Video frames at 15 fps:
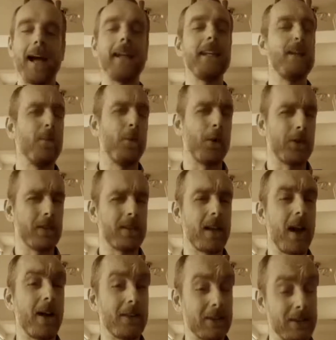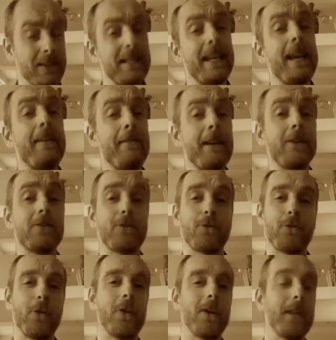and it was a serious
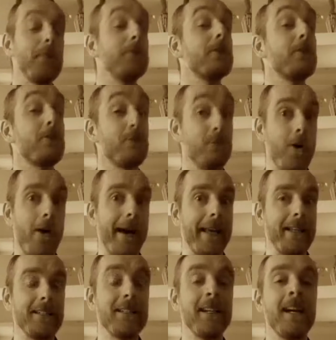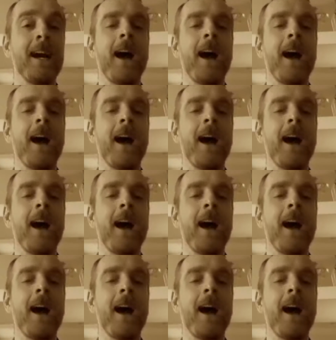struggle. It was a grind.